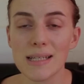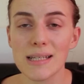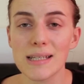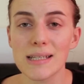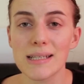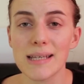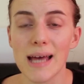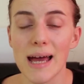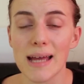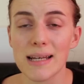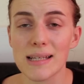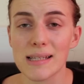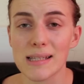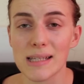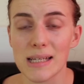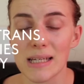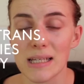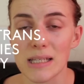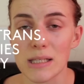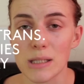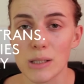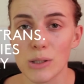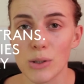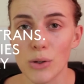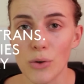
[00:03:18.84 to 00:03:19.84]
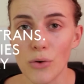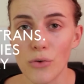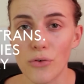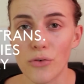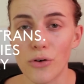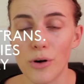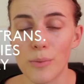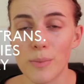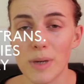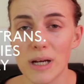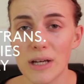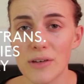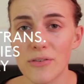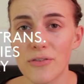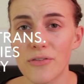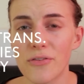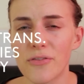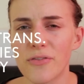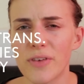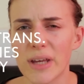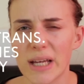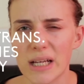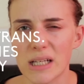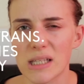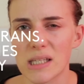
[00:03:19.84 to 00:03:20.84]
That is it for my
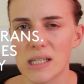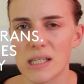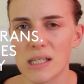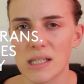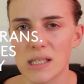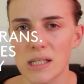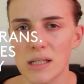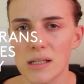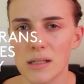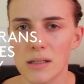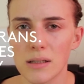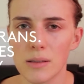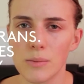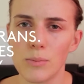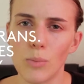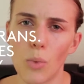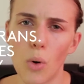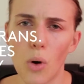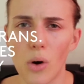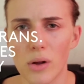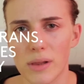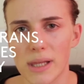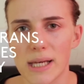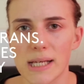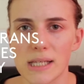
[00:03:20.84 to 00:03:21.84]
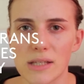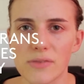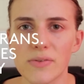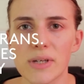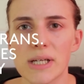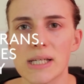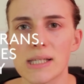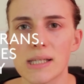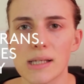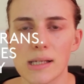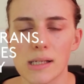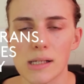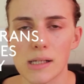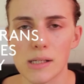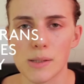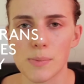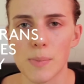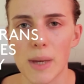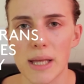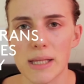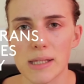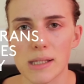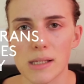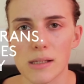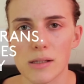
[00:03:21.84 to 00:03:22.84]
fixed, more or less fixed
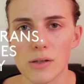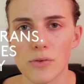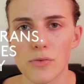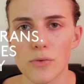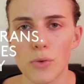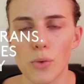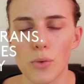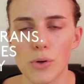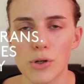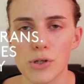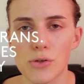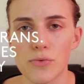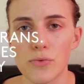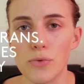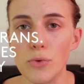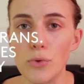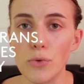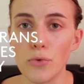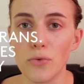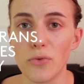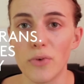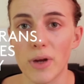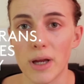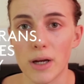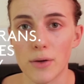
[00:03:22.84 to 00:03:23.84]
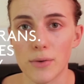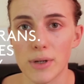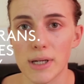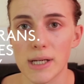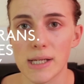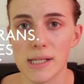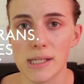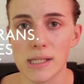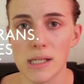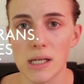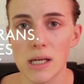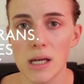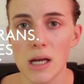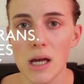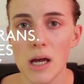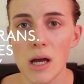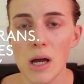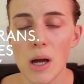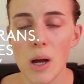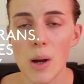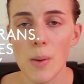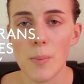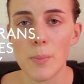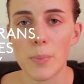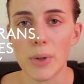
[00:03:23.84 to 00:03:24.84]
expenses. Of course, food varies,
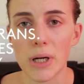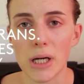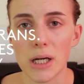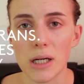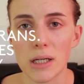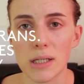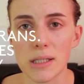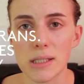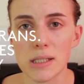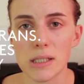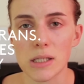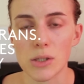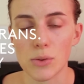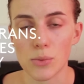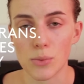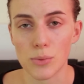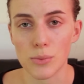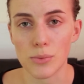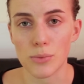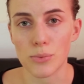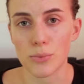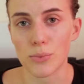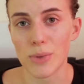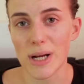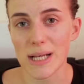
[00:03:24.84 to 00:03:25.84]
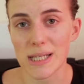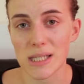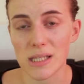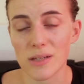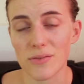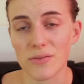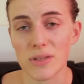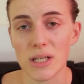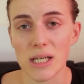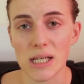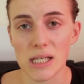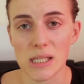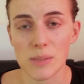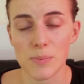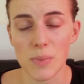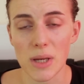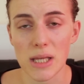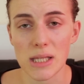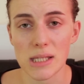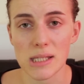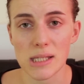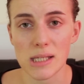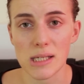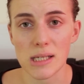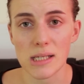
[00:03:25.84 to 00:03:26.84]
but the rest of the
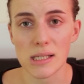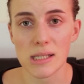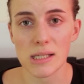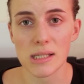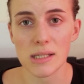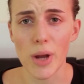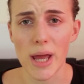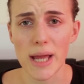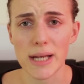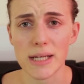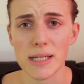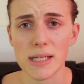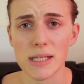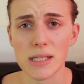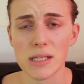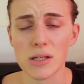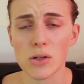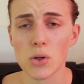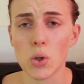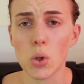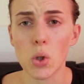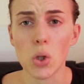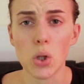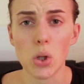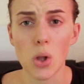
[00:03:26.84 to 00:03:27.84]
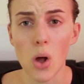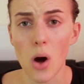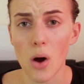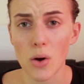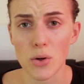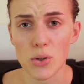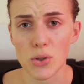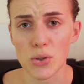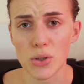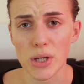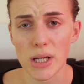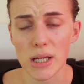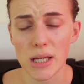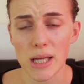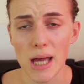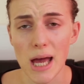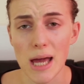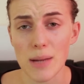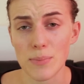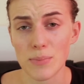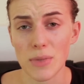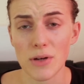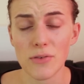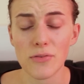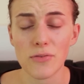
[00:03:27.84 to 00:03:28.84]
expenses, rent, laundry,
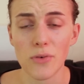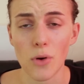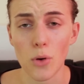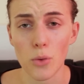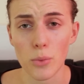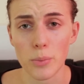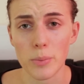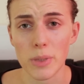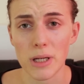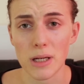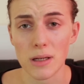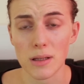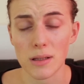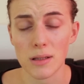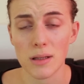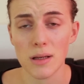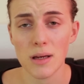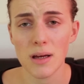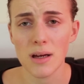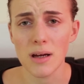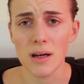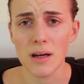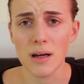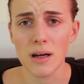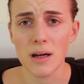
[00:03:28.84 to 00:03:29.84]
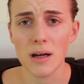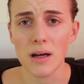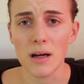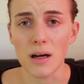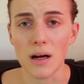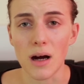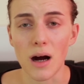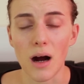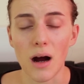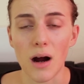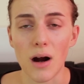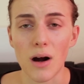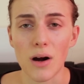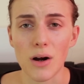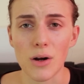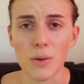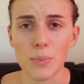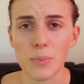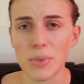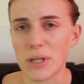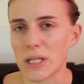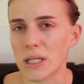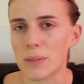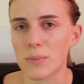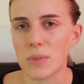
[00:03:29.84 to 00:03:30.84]
and my phone bill, are
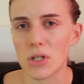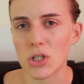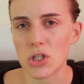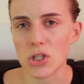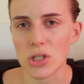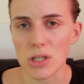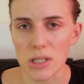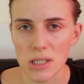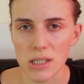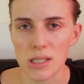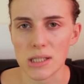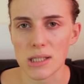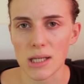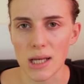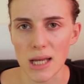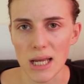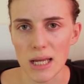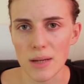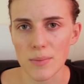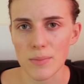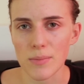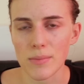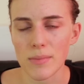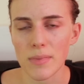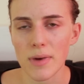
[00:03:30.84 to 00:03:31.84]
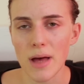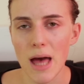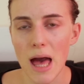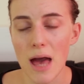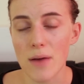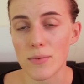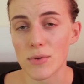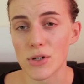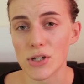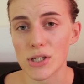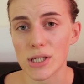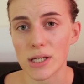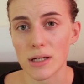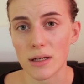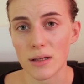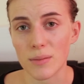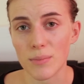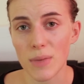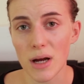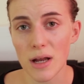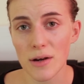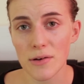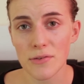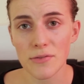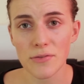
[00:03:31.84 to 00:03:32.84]
pretty much the same every single
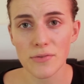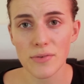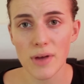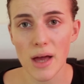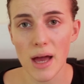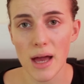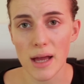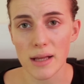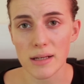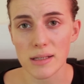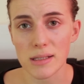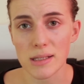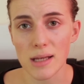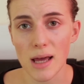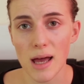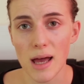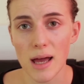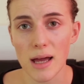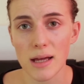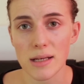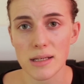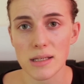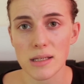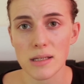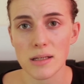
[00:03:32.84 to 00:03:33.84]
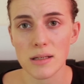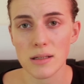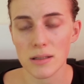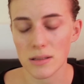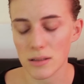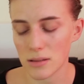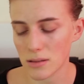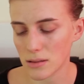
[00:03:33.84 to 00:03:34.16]
month. And that